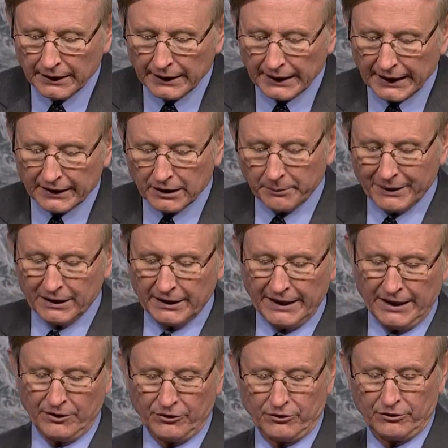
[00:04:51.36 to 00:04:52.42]
in the Middle
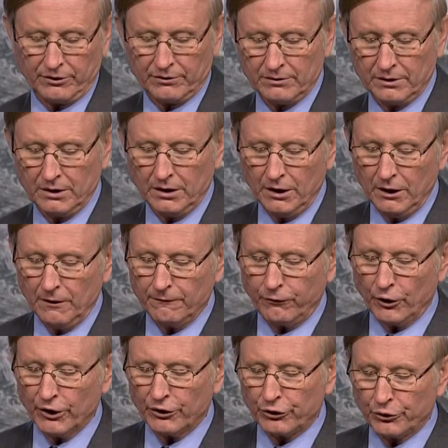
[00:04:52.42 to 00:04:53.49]
East
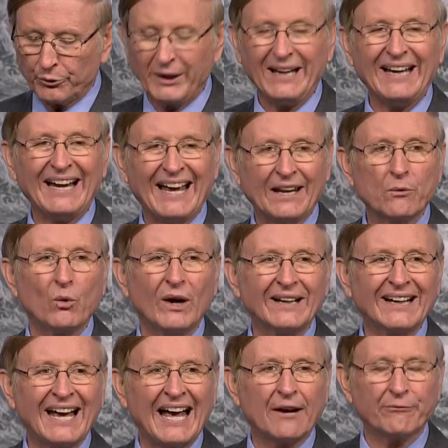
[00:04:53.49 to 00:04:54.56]
for
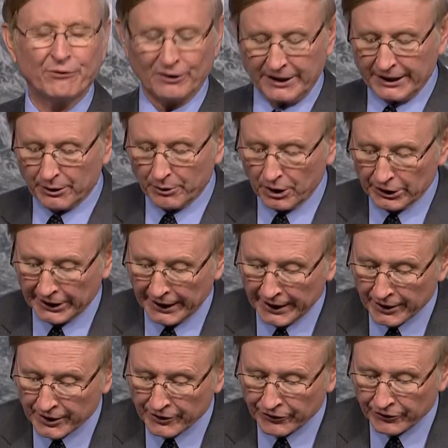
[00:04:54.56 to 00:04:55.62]
3½ literal
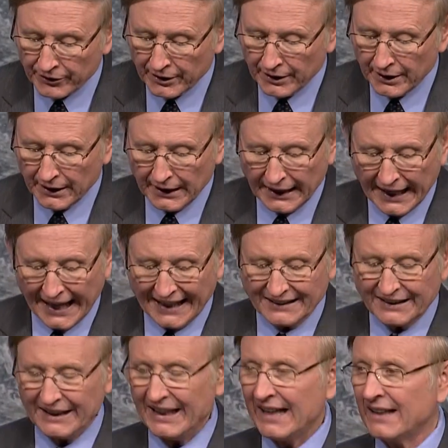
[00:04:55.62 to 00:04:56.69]
years at
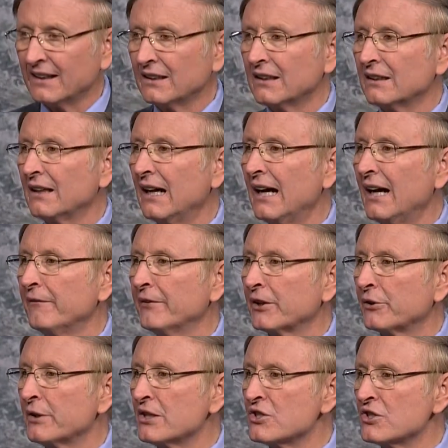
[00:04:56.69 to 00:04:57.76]
the end of the
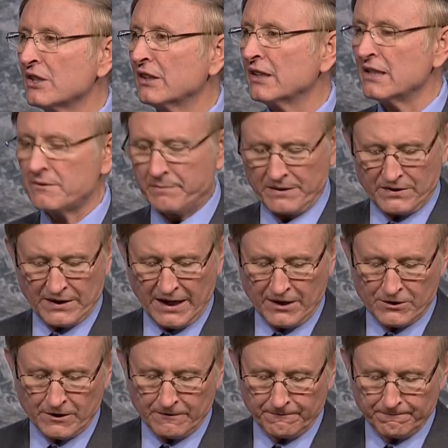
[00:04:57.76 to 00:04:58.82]
Christian
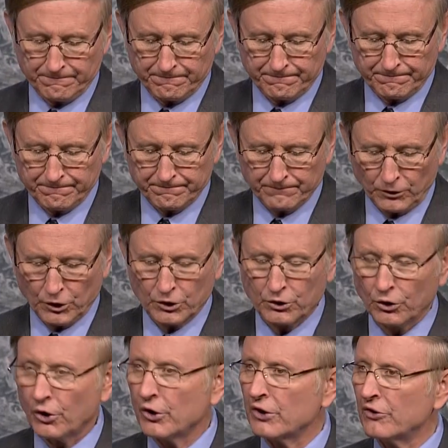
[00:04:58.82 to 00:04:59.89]
dispensation, or
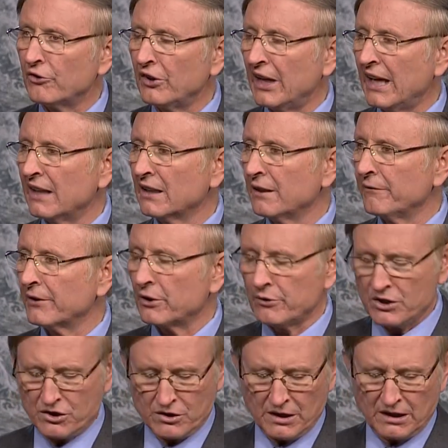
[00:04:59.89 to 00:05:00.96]
towards the end of the
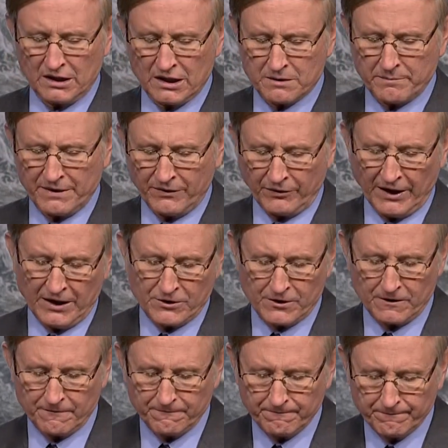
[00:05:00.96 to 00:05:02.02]
Christian dispensation.
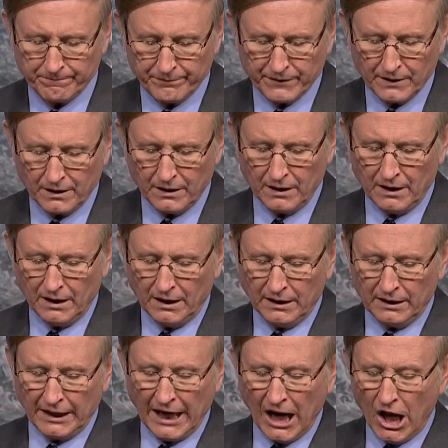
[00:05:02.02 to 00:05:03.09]

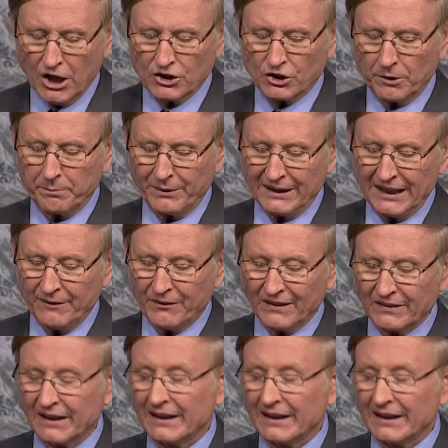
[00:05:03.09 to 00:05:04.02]
They also believe that the